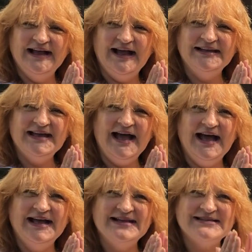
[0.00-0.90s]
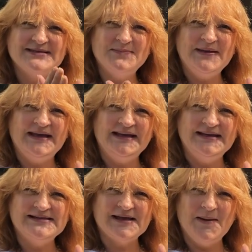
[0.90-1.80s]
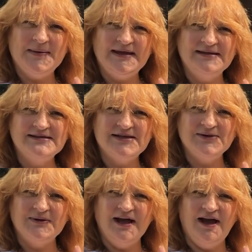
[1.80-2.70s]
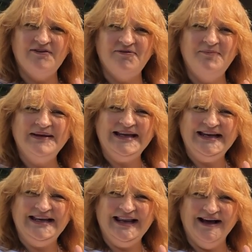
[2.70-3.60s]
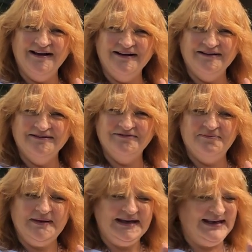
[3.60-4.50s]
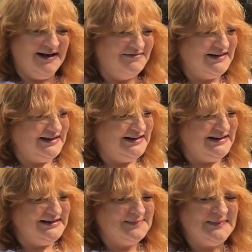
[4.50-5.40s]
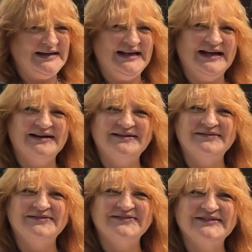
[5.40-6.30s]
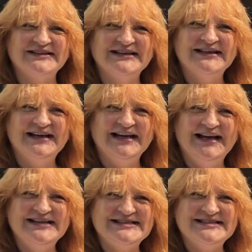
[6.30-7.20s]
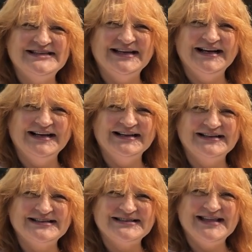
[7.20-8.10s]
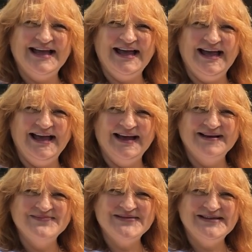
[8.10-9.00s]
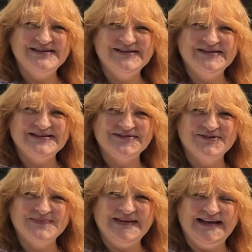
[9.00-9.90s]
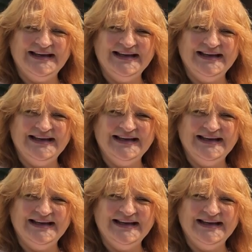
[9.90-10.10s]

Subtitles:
And as the bees come into your life, be loved, be loved, be loved. It's just there, beautiful bee.